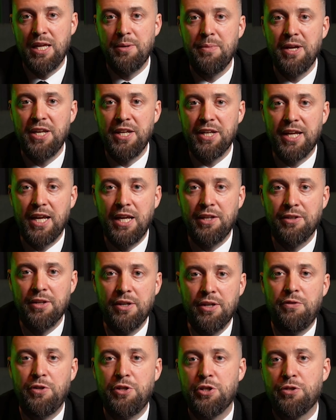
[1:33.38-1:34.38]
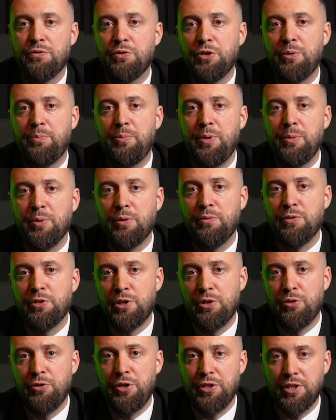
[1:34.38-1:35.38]
and Medicaid, which is for the people with
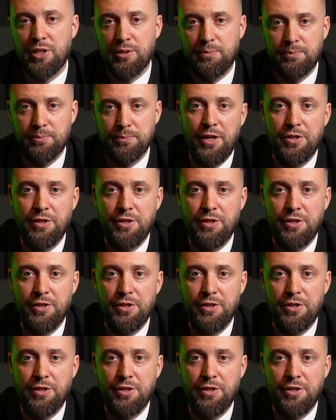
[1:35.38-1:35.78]
low income.